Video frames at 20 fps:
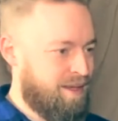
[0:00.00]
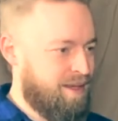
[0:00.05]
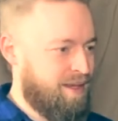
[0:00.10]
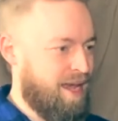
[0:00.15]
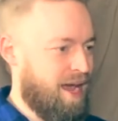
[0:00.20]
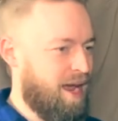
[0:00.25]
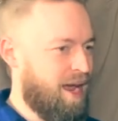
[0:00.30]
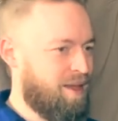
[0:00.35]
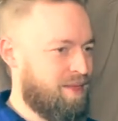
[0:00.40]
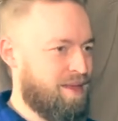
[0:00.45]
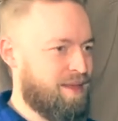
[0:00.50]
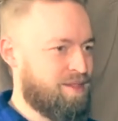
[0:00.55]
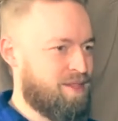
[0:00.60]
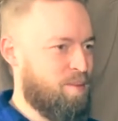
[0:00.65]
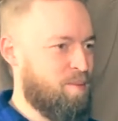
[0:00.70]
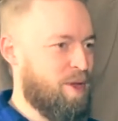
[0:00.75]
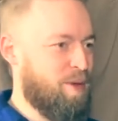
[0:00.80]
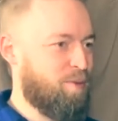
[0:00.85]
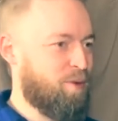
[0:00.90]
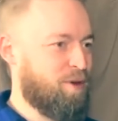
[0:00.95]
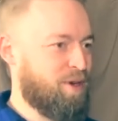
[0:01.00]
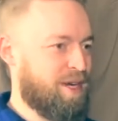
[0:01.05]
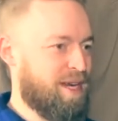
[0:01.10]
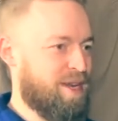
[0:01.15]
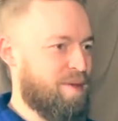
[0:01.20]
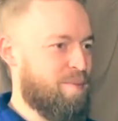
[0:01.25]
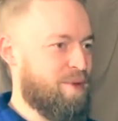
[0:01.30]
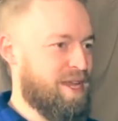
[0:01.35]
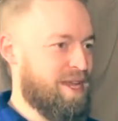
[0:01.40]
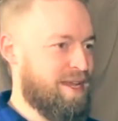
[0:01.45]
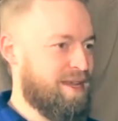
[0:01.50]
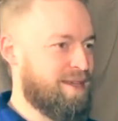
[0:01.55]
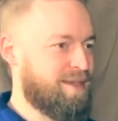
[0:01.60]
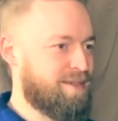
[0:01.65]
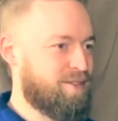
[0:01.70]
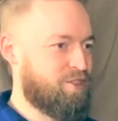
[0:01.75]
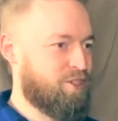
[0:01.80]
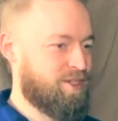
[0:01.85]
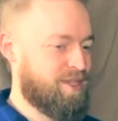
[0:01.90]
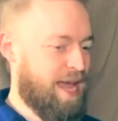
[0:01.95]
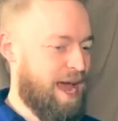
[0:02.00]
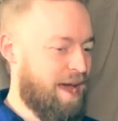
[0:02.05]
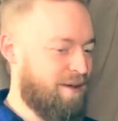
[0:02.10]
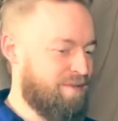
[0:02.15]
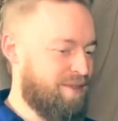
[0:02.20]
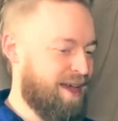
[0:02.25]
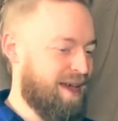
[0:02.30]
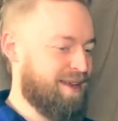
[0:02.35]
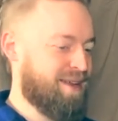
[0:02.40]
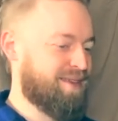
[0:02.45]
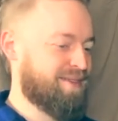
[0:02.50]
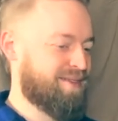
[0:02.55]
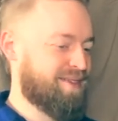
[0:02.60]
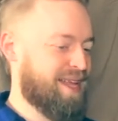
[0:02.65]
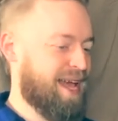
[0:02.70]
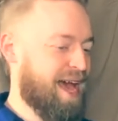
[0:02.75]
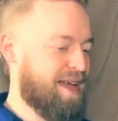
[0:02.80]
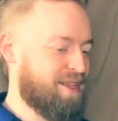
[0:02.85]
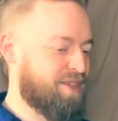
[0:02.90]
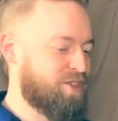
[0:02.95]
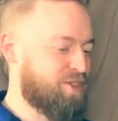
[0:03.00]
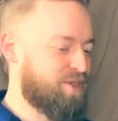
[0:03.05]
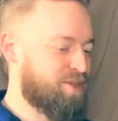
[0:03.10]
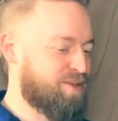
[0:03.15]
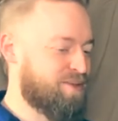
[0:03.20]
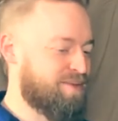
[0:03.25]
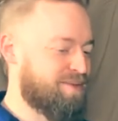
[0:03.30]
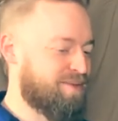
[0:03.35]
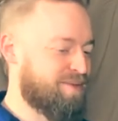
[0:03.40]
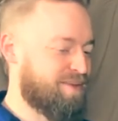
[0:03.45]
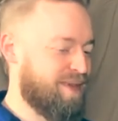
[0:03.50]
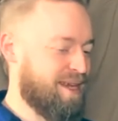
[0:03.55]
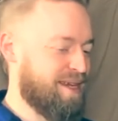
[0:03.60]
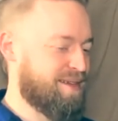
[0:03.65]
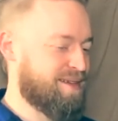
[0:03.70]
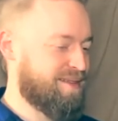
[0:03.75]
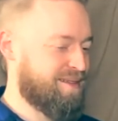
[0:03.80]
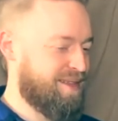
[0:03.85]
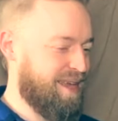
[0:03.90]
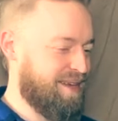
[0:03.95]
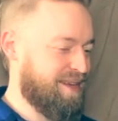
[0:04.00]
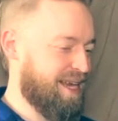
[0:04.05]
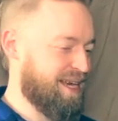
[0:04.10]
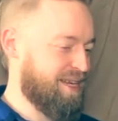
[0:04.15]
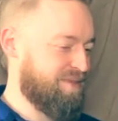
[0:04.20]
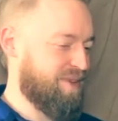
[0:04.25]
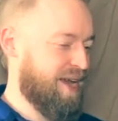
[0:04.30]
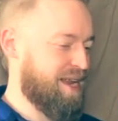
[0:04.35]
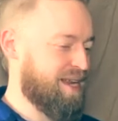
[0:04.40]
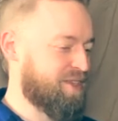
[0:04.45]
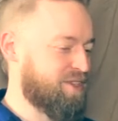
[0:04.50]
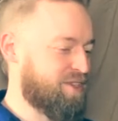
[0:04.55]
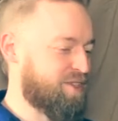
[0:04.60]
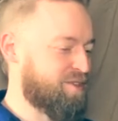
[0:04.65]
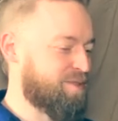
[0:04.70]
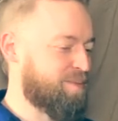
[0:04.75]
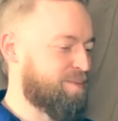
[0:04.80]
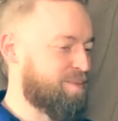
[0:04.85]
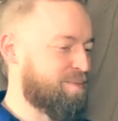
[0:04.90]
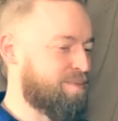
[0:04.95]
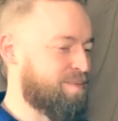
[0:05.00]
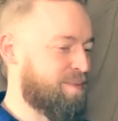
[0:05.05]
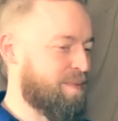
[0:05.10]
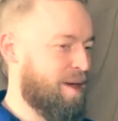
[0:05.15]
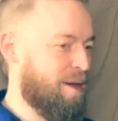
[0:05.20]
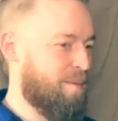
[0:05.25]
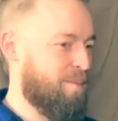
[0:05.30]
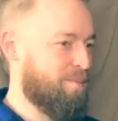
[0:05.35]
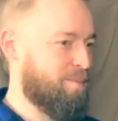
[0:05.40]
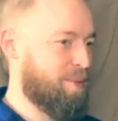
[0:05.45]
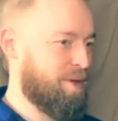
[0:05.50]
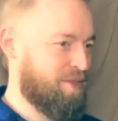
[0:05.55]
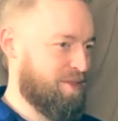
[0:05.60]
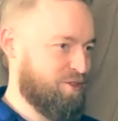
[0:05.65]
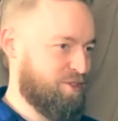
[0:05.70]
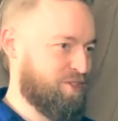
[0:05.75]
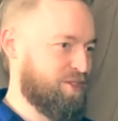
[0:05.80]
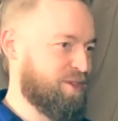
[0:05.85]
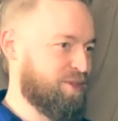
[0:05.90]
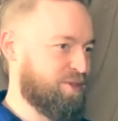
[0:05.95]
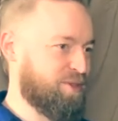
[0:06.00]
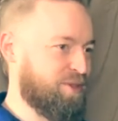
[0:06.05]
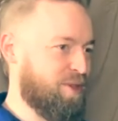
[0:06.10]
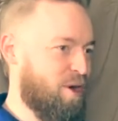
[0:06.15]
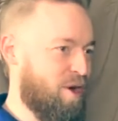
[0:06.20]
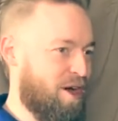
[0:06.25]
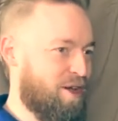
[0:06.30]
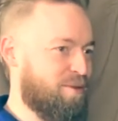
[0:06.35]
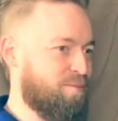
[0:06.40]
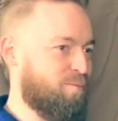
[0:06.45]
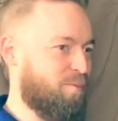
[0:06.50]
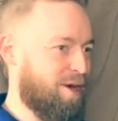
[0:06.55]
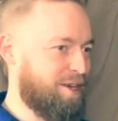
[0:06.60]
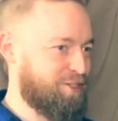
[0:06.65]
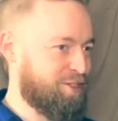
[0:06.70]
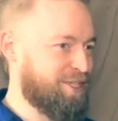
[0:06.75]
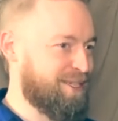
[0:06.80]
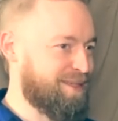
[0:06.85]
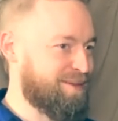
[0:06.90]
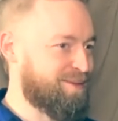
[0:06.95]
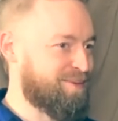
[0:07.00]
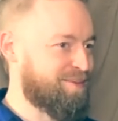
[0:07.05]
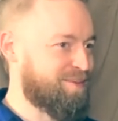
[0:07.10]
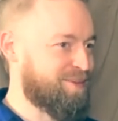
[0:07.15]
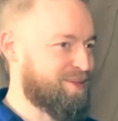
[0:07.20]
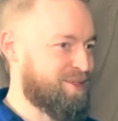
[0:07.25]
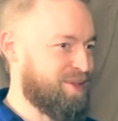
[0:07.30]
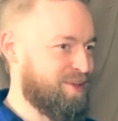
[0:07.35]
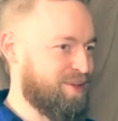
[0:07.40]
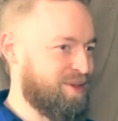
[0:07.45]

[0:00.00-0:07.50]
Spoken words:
yeah, I think some people are going to just have that attitude, like that negative attitude, but they're still on watching. So